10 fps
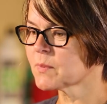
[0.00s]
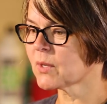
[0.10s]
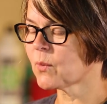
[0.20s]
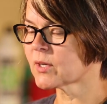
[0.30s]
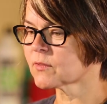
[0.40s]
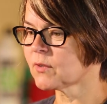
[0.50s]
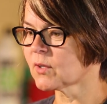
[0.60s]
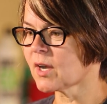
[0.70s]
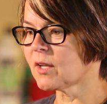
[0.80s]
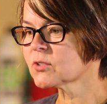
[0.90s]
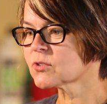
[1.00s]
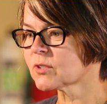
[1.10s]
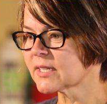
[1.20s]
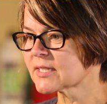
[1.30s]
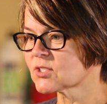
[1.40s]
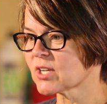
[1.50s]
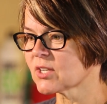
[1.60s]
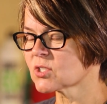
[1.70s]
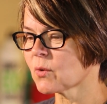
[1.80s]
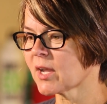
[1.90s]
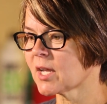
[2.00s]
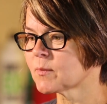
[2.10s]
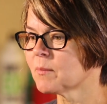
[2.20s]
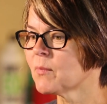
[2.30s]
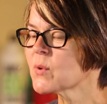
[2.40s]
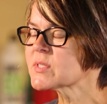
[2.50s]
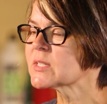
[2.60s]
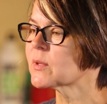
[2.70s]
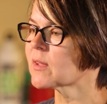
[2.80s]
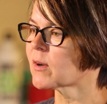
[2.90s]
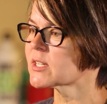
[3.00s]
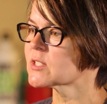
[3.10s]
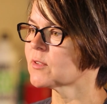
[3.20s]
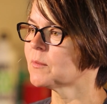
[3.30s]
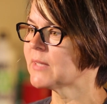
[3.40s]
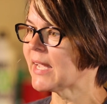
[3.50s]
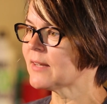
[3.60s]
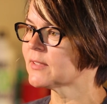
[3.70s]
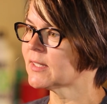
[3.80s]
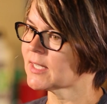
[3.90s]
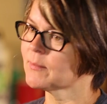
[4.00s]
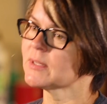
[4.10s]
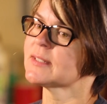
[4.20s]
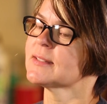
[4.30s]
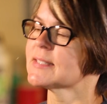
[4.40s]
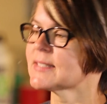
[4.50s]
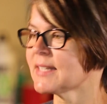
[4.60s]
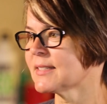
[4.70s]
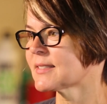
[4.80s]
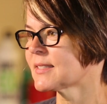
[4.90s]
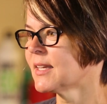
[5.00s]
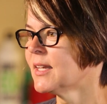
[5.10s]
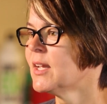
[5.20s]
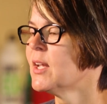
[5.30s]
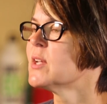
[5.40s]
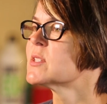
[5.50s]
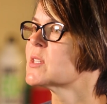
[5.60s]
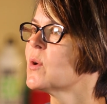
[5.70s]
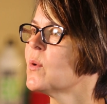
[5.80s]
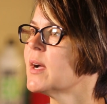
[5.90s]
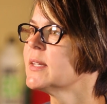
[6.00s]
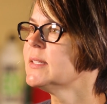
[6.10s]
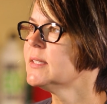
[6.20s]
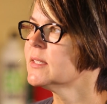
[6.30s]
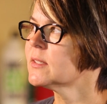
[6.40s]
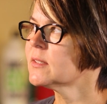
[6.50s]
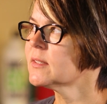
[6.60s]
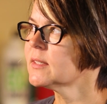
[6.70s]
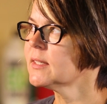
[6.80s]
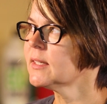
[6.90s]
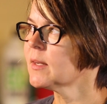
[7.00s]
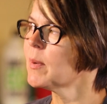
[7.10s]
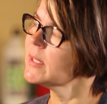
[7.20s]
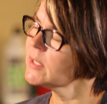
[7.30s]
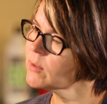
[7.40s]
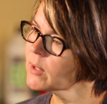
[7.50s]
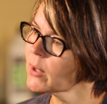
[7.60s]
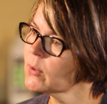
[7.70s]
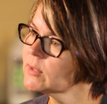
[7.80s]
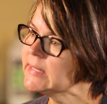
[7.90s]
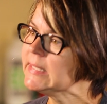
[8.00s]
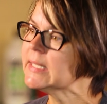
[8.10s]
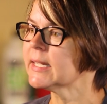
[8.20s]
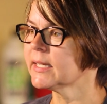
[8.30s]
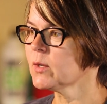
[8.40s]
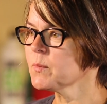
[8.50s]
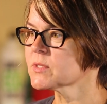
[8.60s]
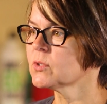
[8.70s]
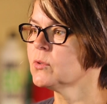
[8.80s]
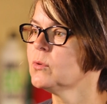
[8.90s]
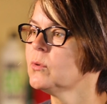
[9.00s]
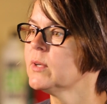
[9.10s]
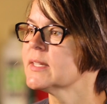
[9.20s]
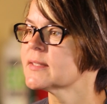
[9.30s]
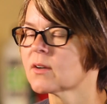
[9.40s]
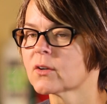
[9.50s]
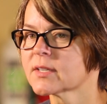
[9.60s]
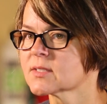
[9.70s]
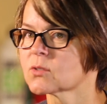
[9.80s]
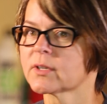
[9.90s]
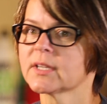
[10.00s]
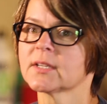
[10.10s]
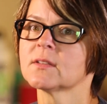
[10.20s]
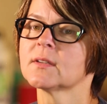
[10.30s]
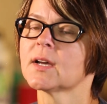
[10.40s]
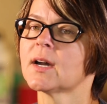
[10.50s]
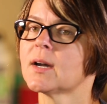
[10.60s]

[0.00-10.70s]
been a wonderful cultural exchange going on, but mostly with artists from Latvia coming to the States. So about a year ago, Liga Eops, who is an art historian,